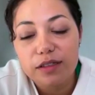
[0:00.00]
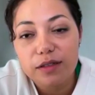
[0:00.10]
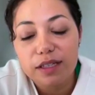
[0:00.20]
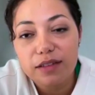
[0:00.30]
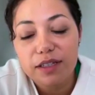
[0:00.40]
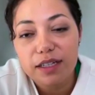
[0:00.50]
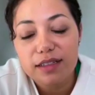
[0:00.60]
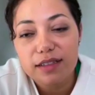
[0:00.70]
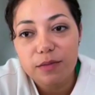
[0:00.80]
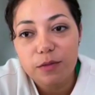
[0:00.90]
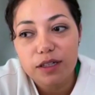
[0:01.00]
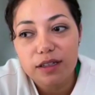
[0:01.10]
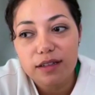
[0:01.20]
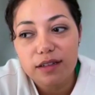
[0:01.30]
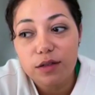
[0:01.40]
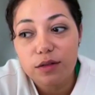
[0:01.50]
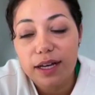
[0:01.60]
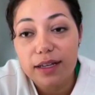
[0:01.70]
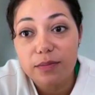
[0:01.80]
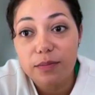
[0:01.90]
So even as someone who
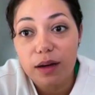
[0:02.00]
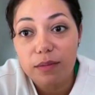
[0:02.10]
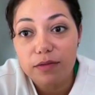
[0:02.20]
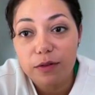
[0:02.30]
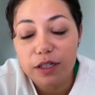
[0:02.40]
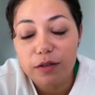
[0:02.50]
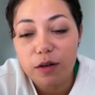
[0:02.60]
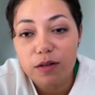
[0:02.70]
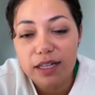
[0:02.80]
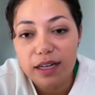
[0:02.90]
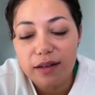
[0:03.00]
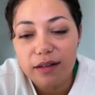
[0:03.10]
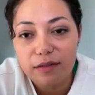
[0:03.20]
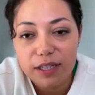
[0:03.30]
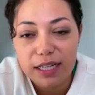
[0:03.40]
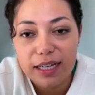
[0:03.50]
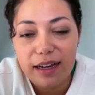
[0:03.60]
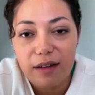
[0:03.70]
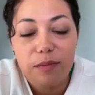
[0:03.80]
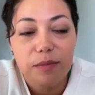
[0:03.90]
has bought before, you own it now, you're living in it now,